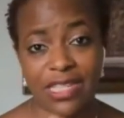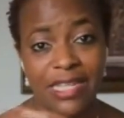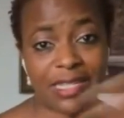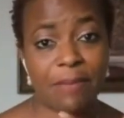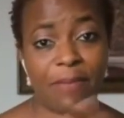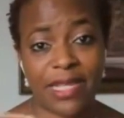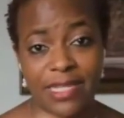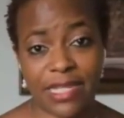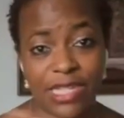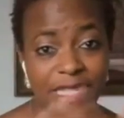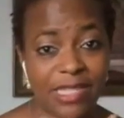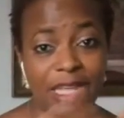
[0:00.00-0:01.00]
That's the
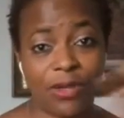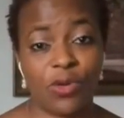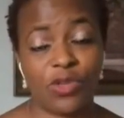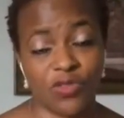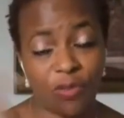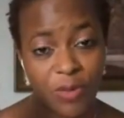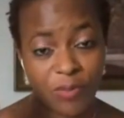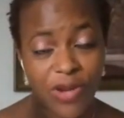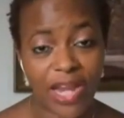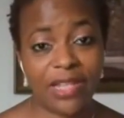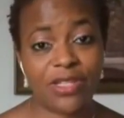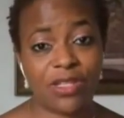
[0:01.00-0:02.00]
messages that goes from the
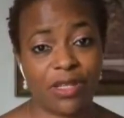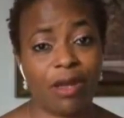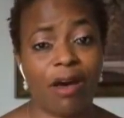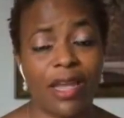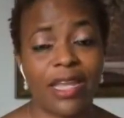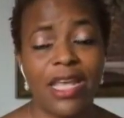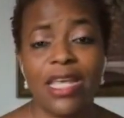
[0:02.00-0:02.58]
brain to the gut.